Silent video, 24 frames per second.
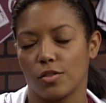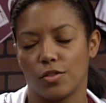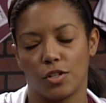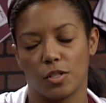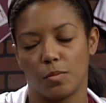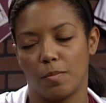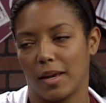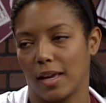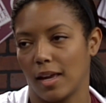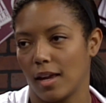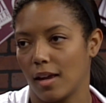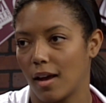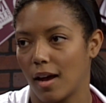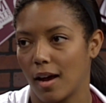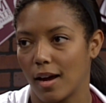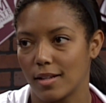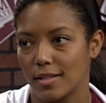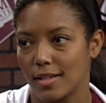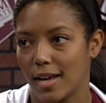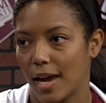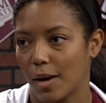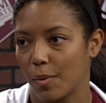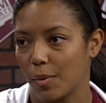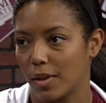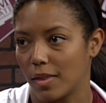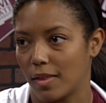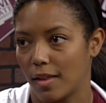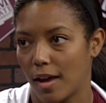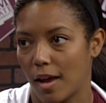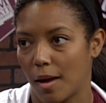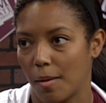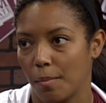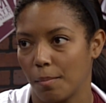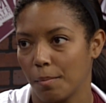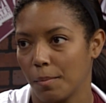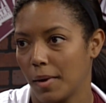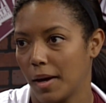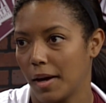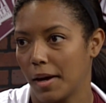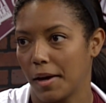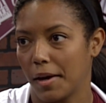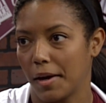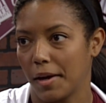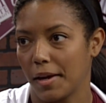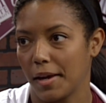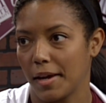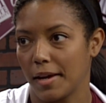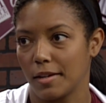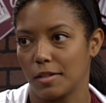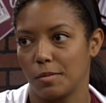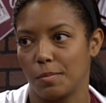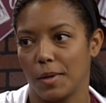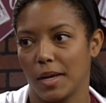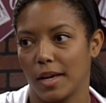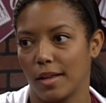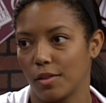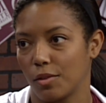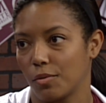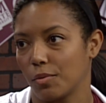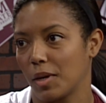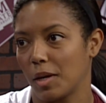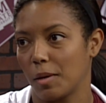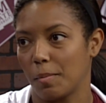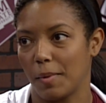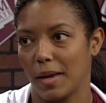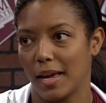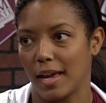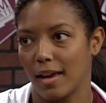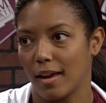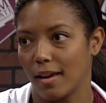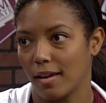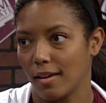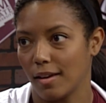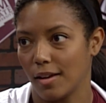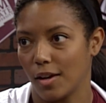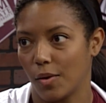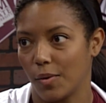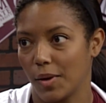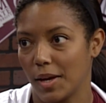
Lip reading: just making contact with them. ESPN3 being, you know,